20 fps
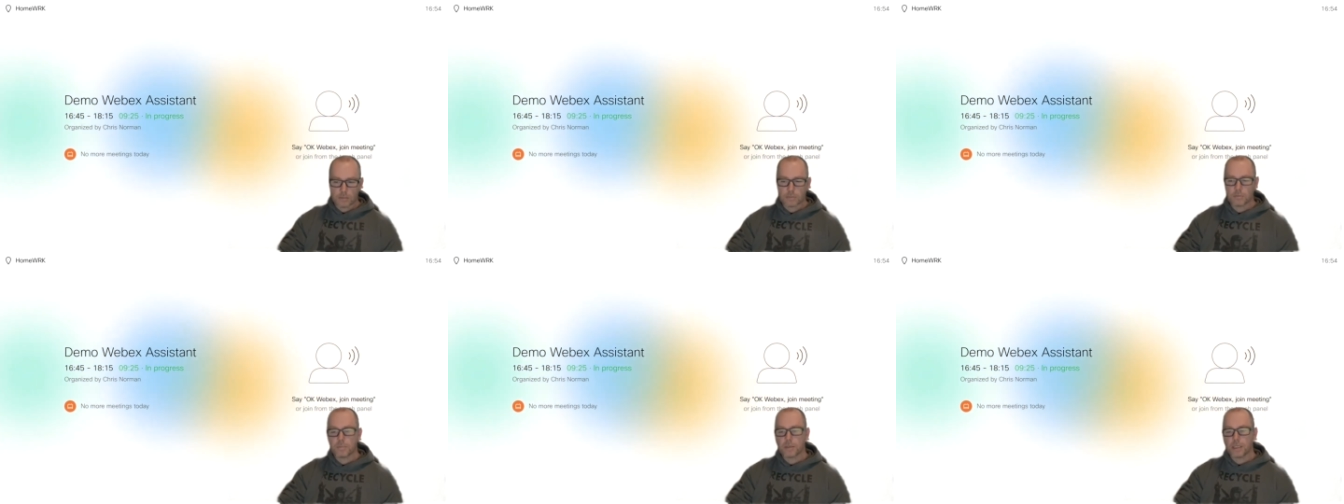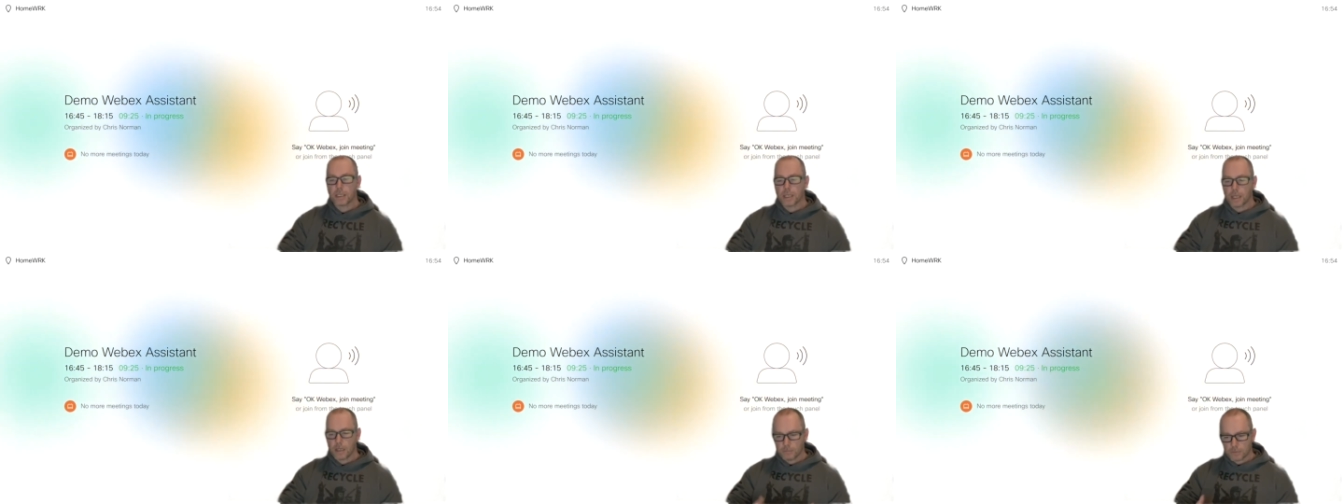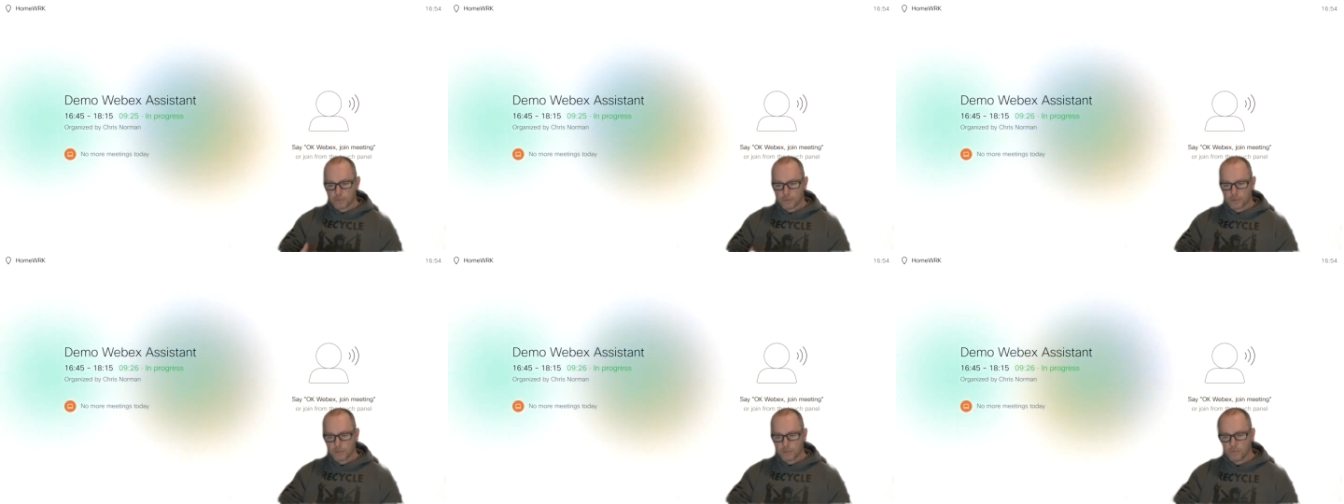being able
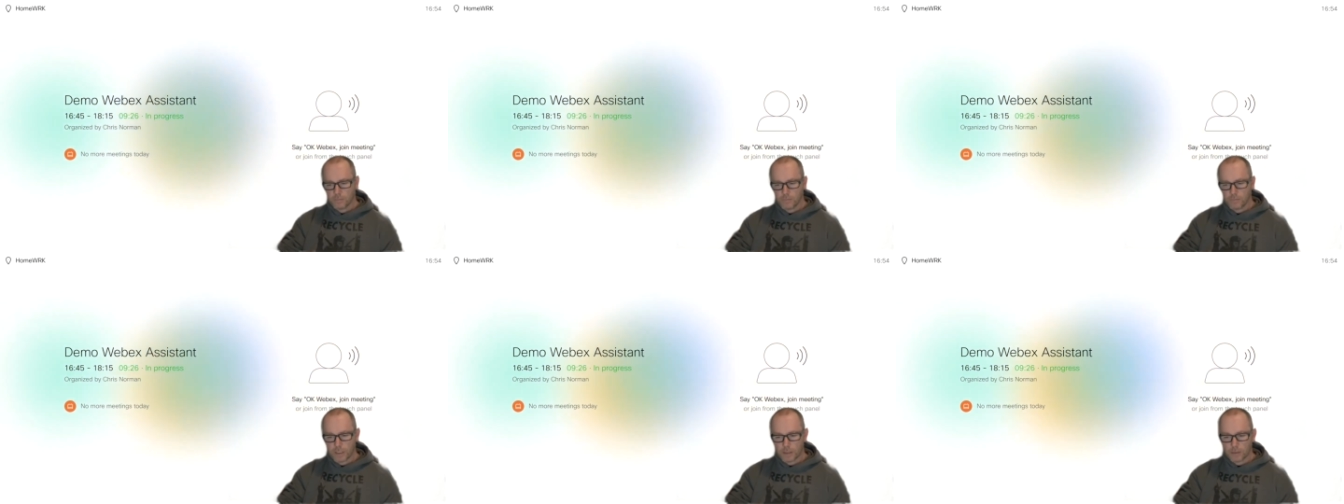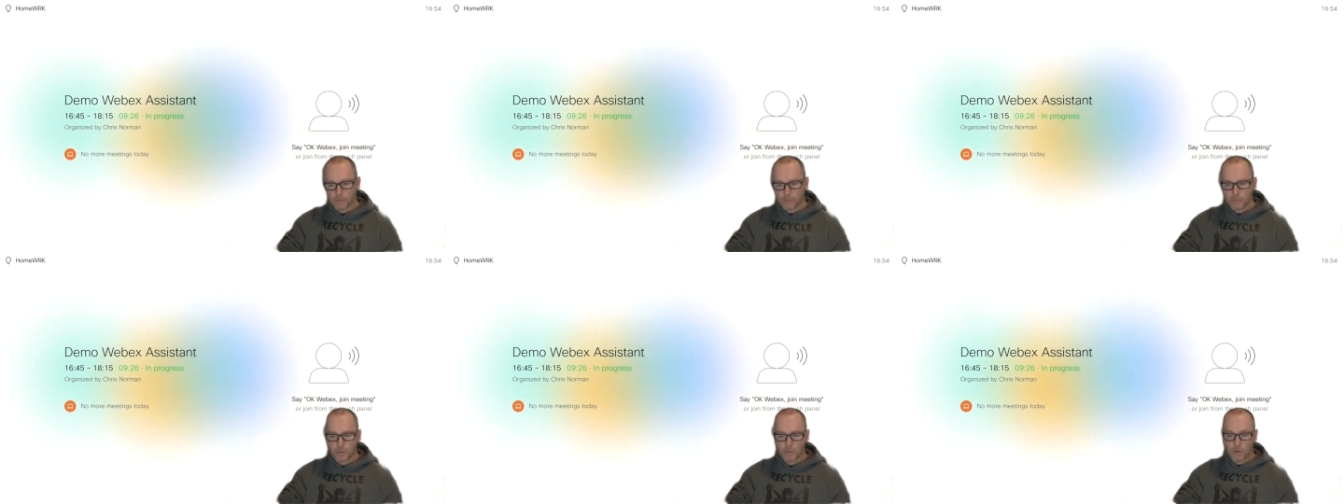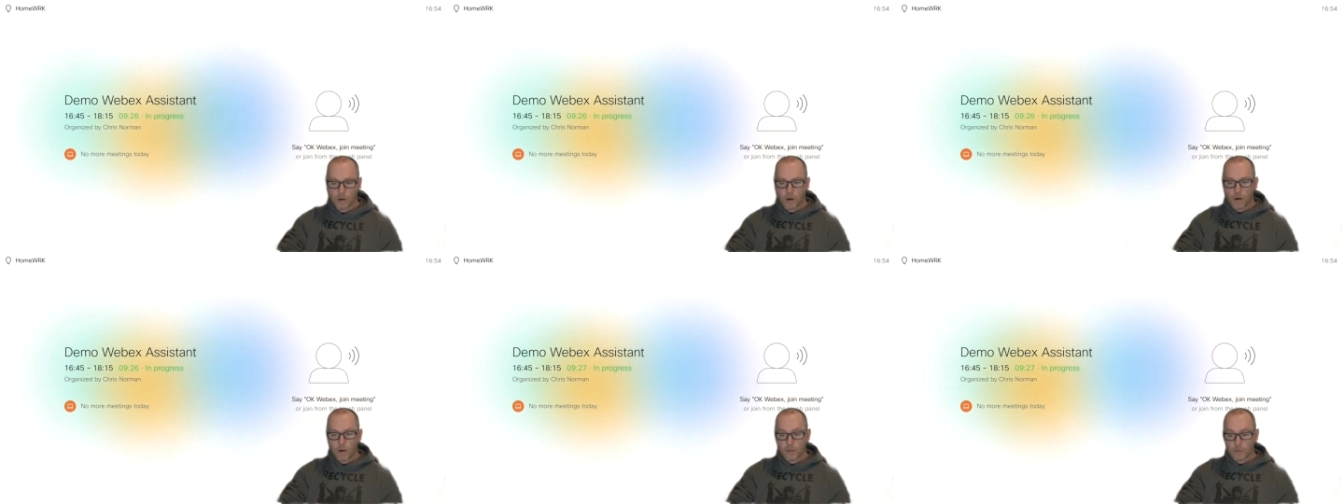to develop
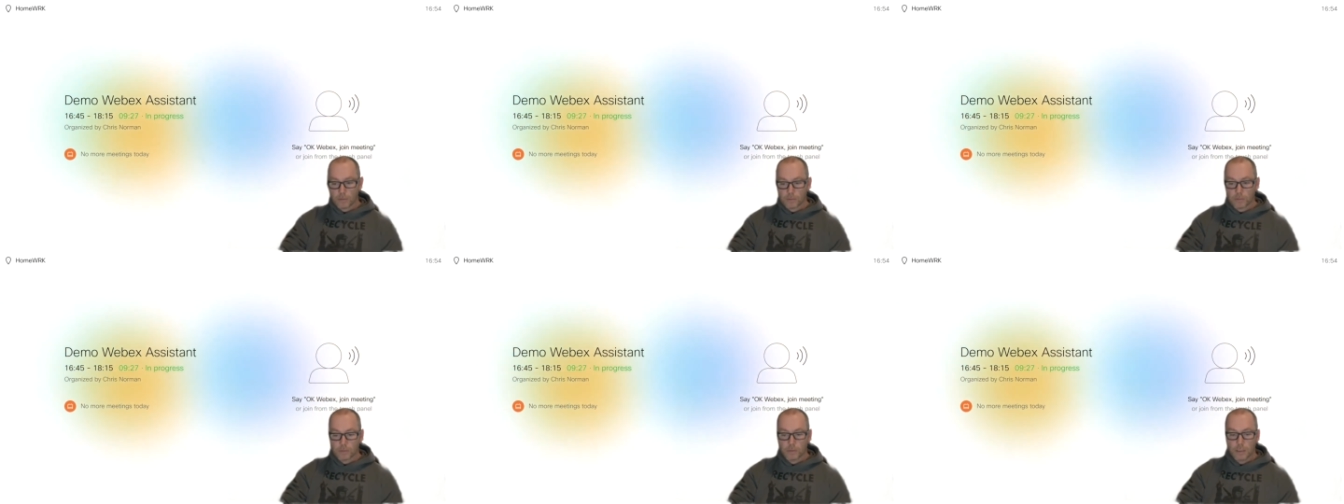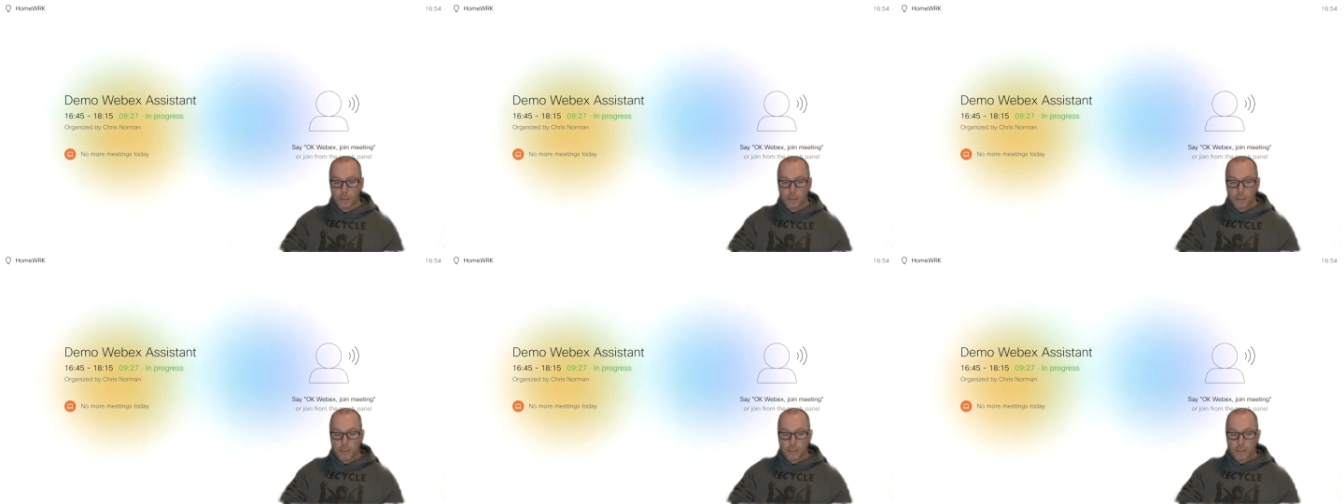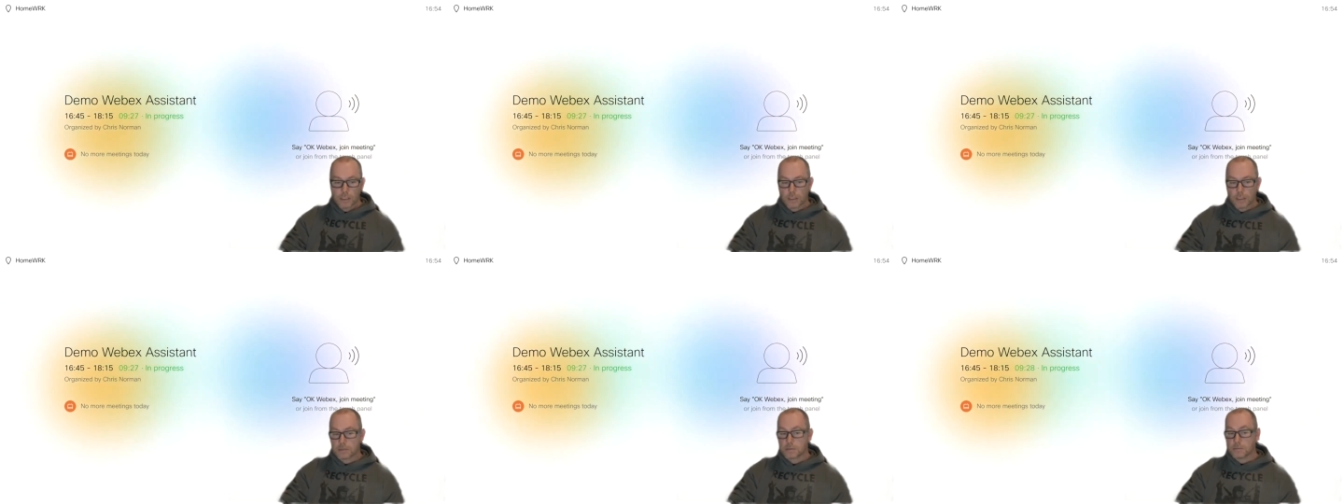your own
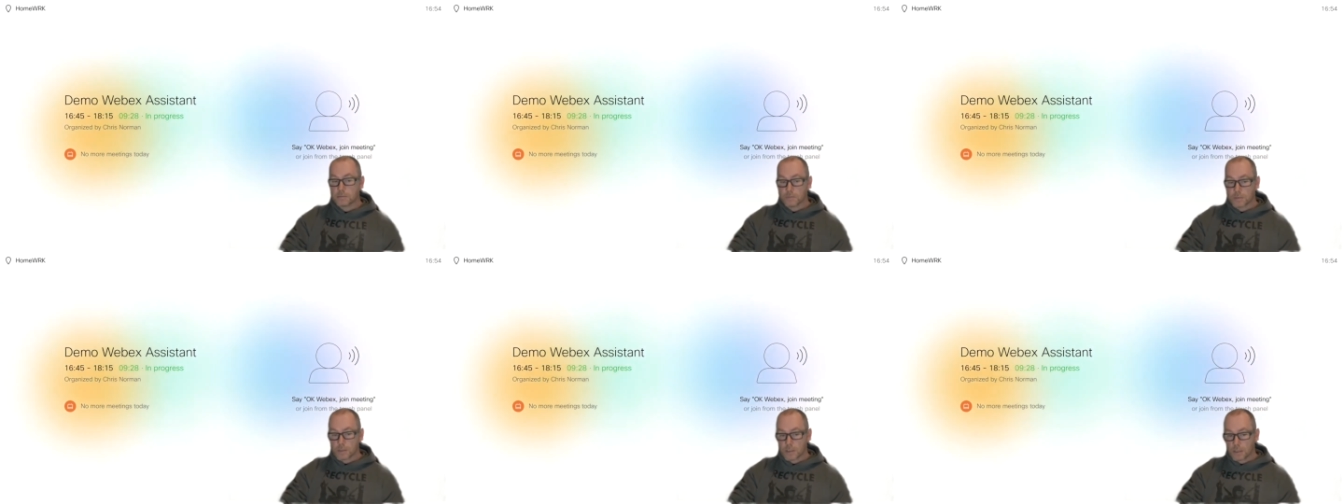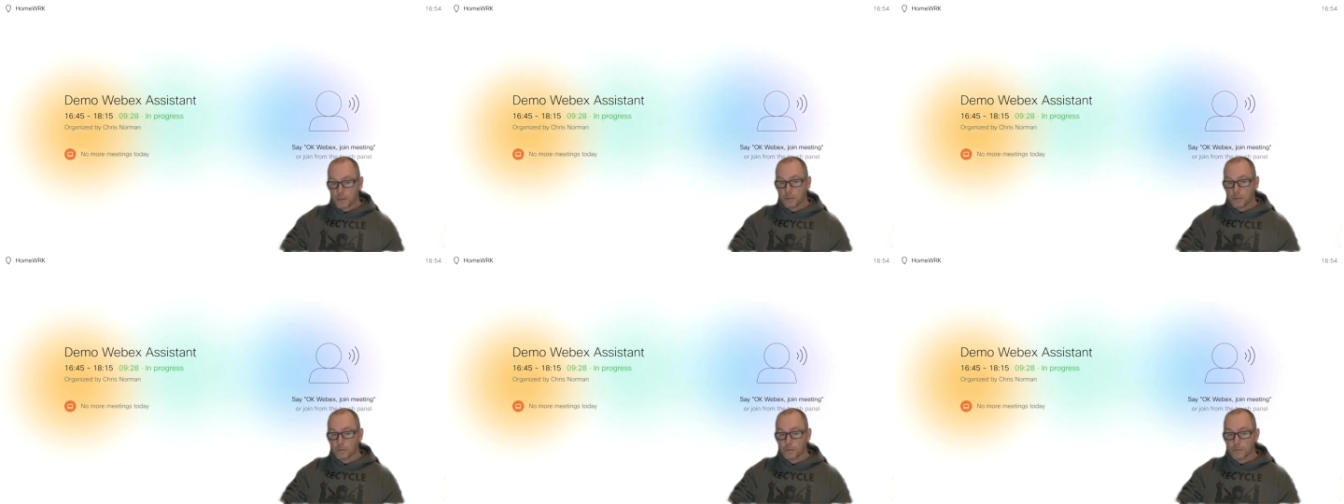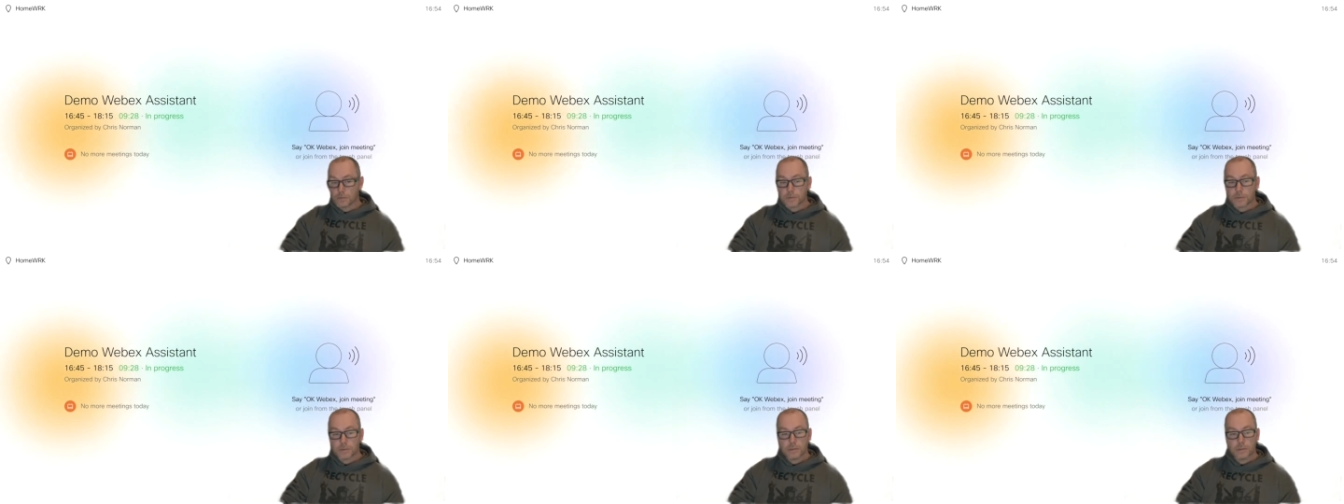custom skills.